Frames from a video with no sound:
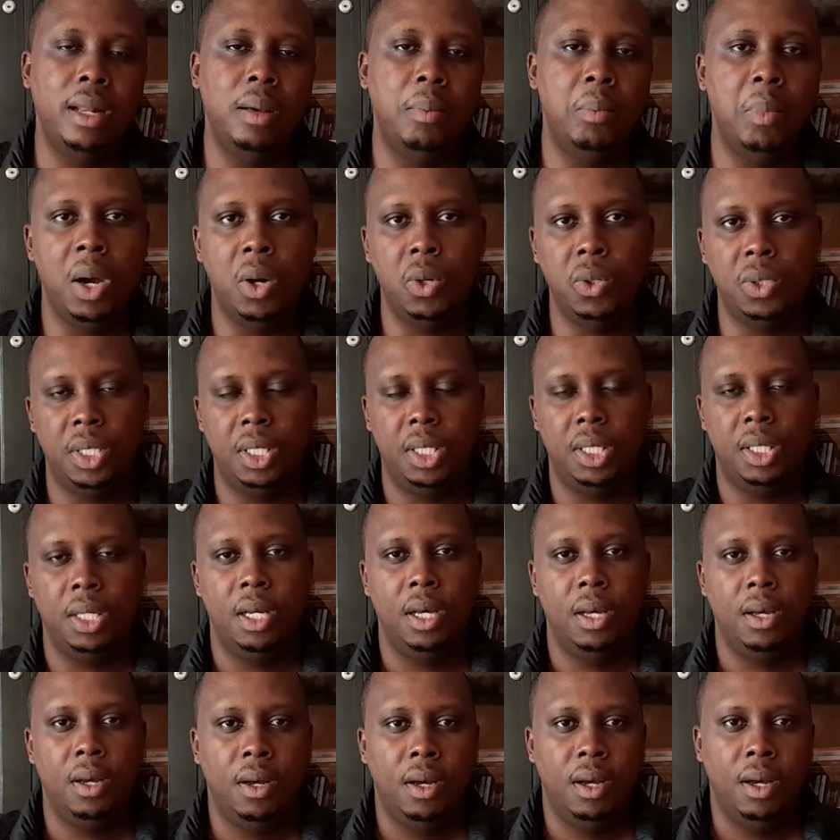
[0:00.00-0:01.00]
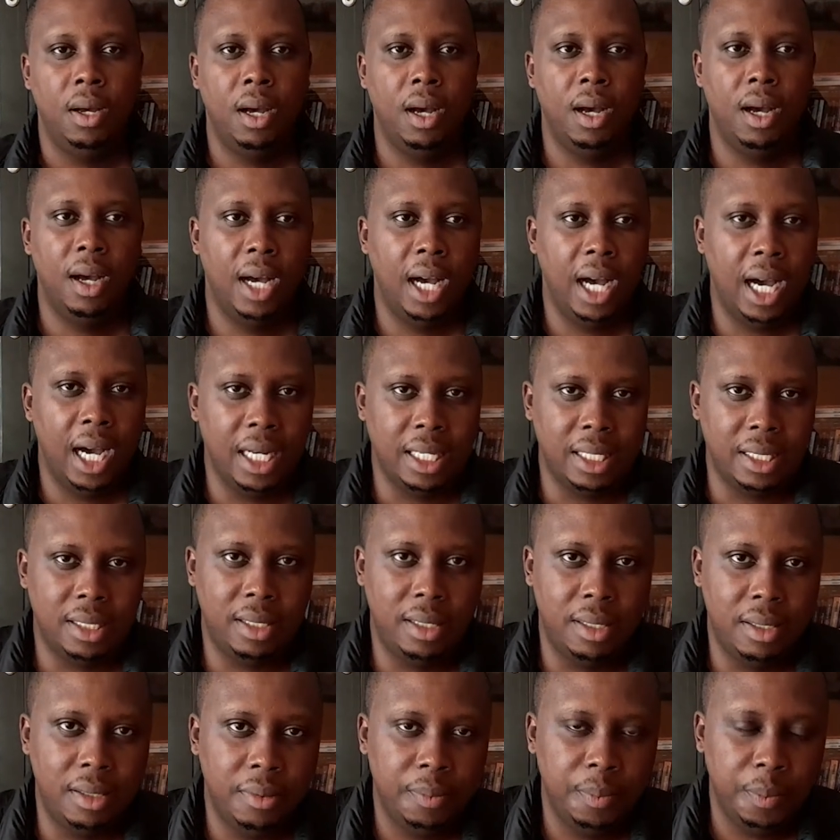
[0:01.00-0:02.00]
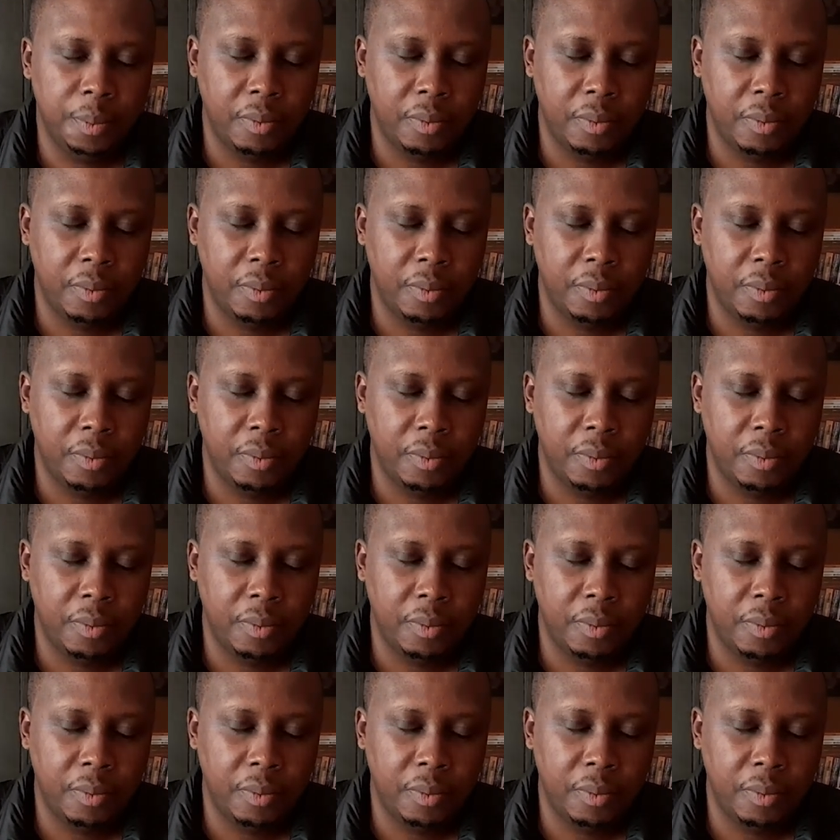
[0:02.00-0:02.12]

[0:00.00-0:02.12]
about art.